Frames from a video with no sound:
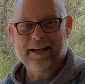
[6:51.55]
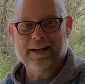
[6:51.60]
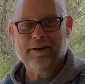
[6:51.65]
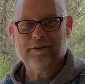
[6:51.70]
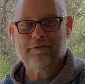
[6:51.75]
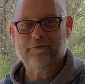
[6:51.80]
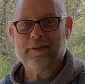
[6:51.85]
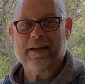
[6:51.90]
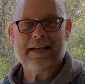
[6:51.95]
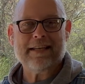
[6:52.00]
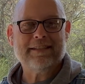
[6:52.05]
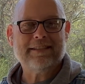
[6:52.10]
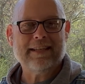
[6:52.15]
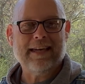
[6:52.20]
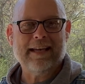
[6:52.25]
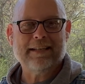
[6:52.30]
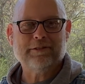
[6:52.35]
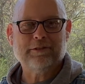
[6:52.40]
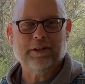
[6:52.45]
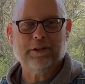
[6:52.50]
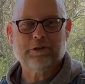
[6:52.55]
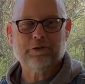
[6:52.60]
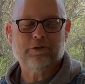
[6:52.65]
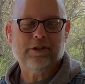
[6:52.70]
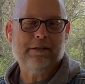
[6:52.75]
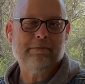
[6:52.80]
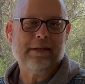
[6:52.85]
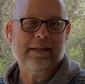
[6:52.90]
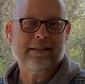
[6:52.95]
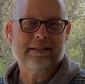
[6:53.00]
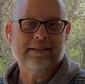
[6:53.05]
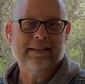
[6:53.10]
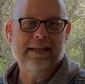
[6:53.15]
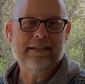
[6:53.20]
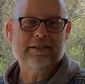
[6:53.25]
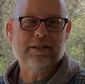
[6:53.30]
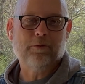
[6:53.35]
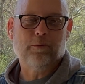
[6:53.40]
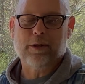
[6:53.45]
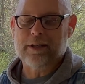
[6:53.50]
a fantastic streaming
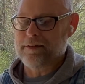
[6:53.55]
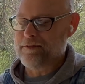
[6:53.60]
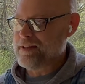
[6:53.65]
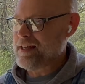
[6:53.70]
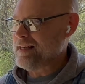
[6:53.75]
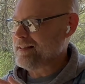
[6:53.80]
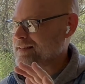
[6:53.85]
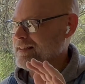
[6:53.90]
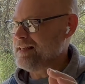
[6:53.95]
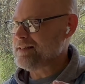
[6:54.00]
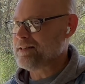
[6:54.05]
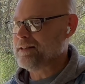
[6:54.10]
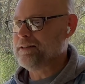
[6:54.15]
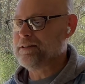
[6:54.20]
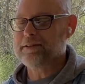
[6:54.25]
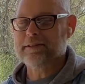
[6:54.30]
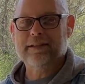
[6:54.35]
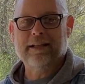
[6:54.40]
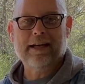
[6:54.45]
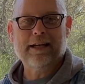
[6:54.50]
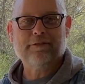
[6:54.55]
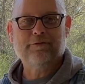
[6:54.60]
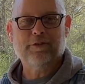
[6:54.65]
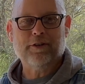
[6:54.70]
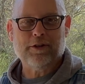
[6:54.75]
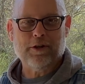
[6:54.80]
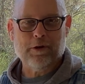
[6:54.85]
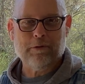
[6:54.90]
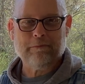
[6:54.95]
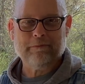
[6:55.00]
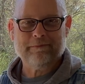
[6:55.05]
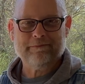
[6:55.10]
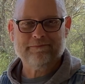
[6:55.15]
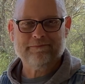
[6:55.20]
season, whatever that season looks like for you.